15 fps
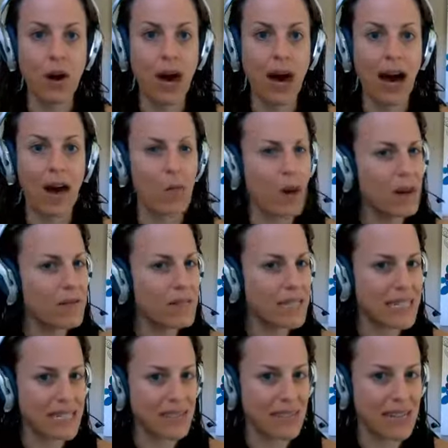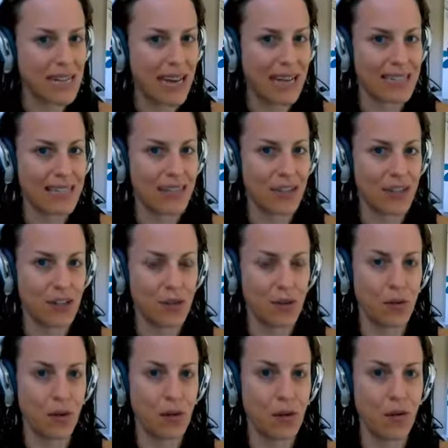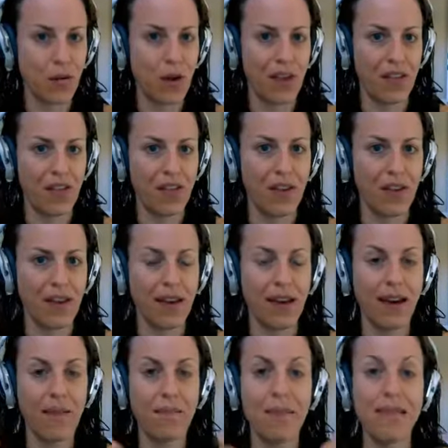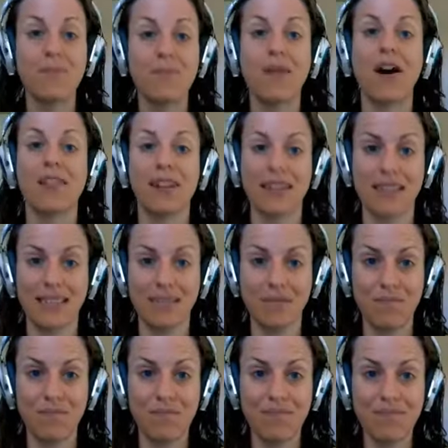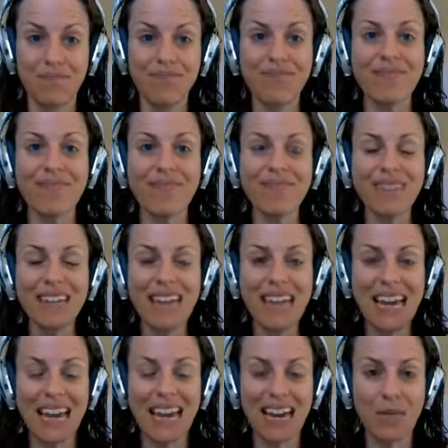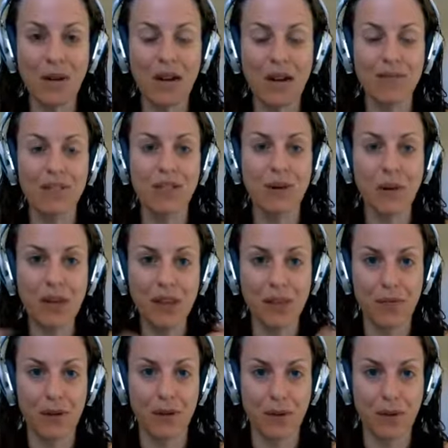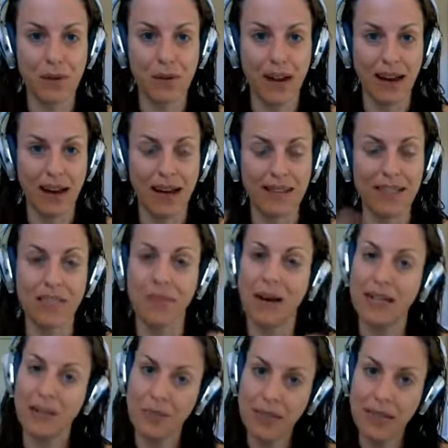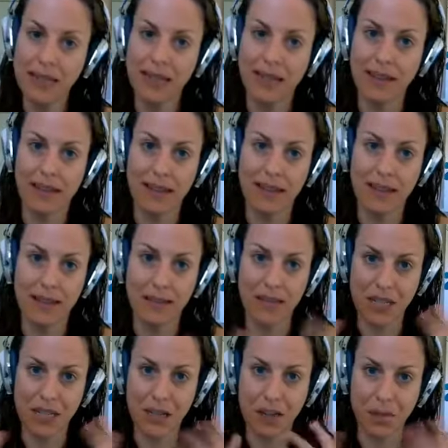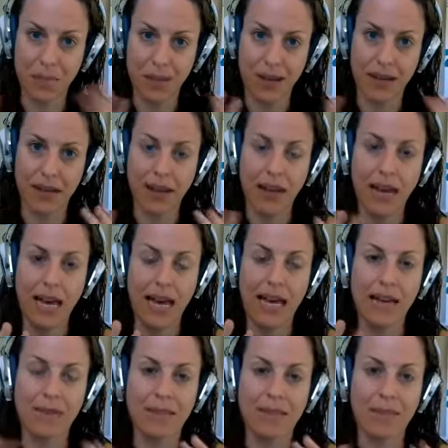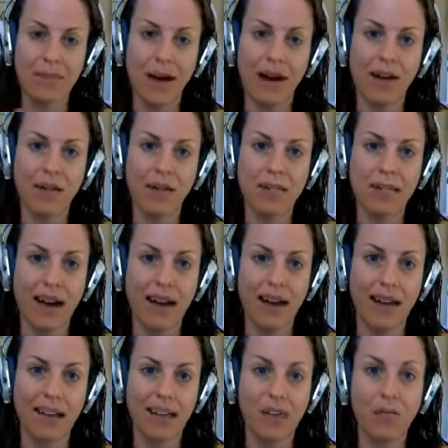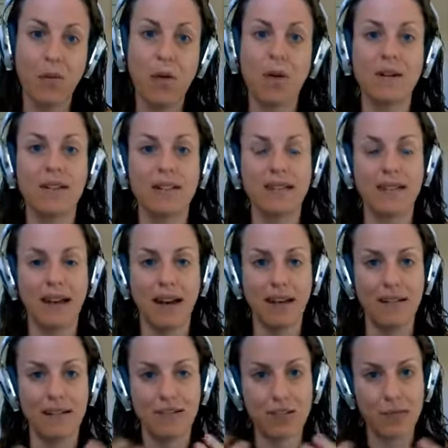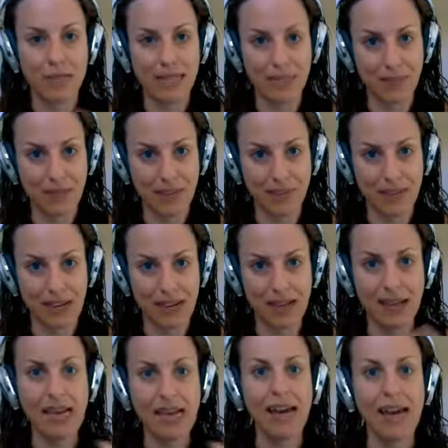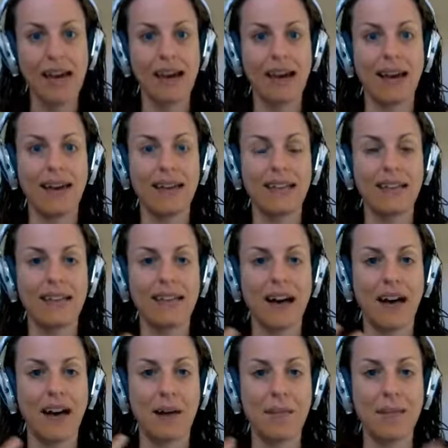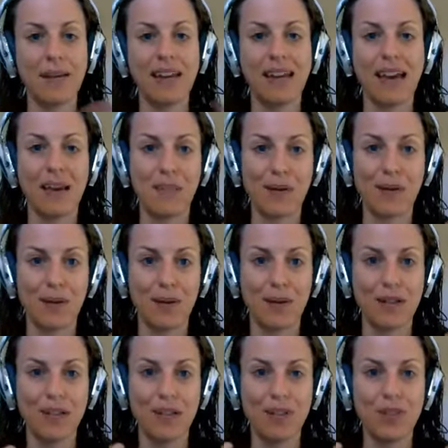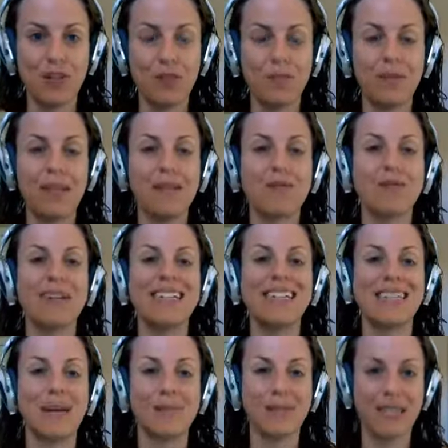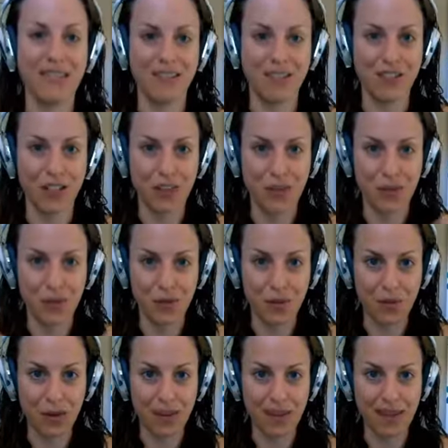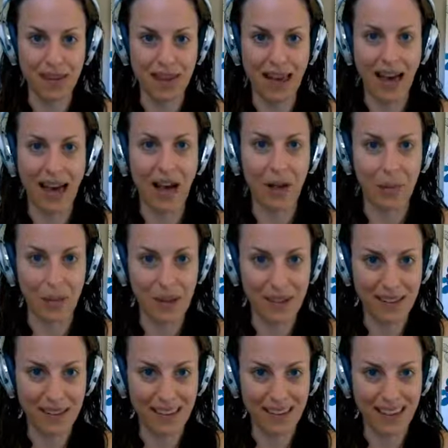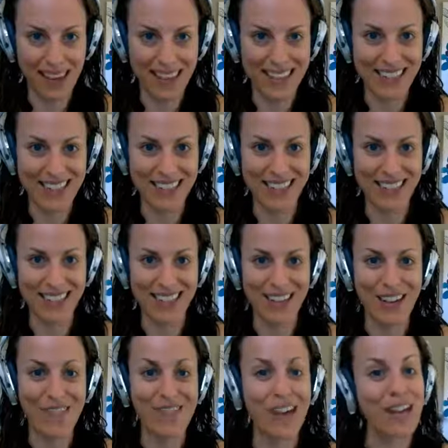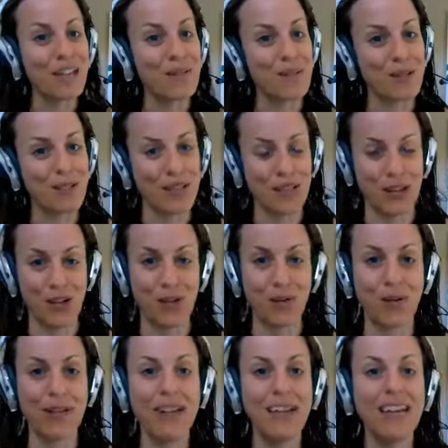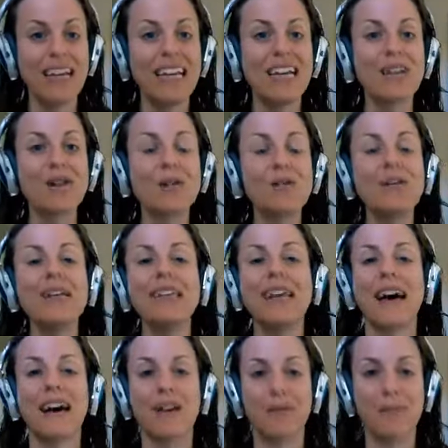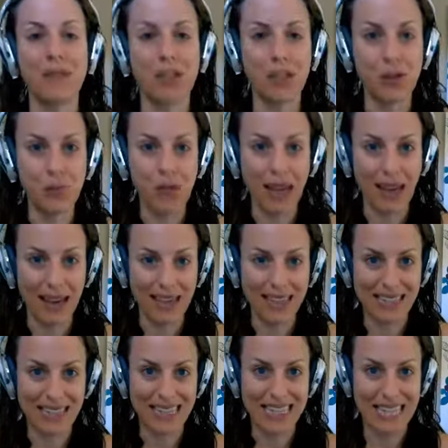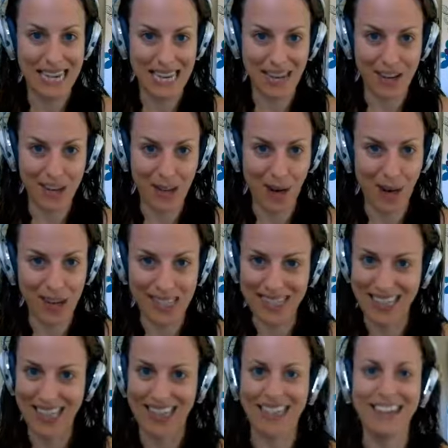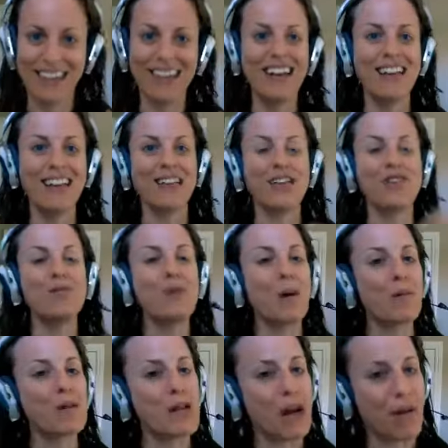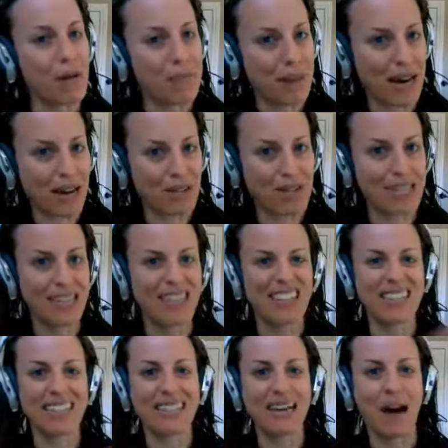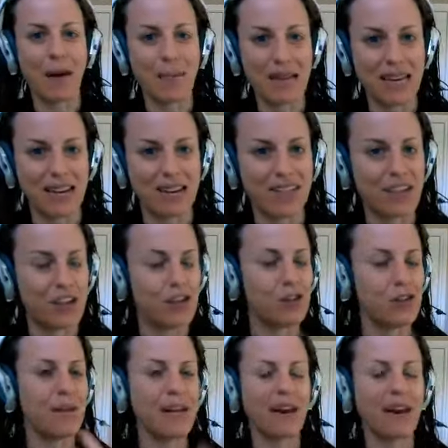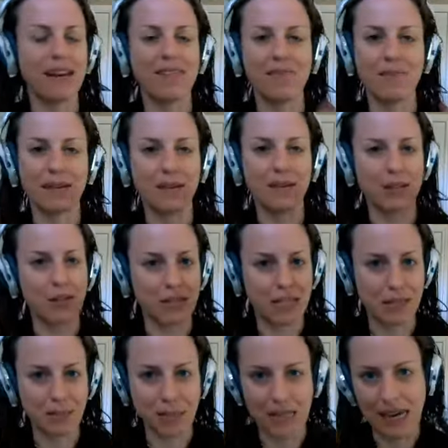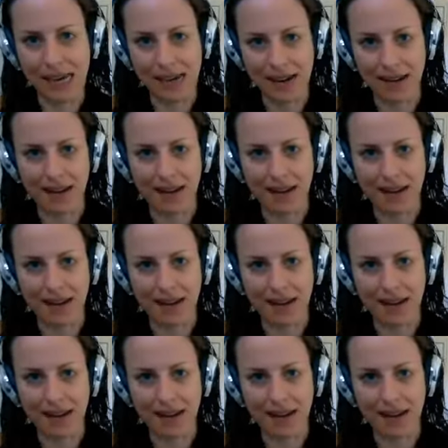what receiving has to do with making progress. And when I was going through this past week, the particular bit, and it was about the importance of receptivity and being able to be receptive to the help that is available to you, including the help that you can't see currently, that you don't know about, that is coming, that you may not even be able to explain.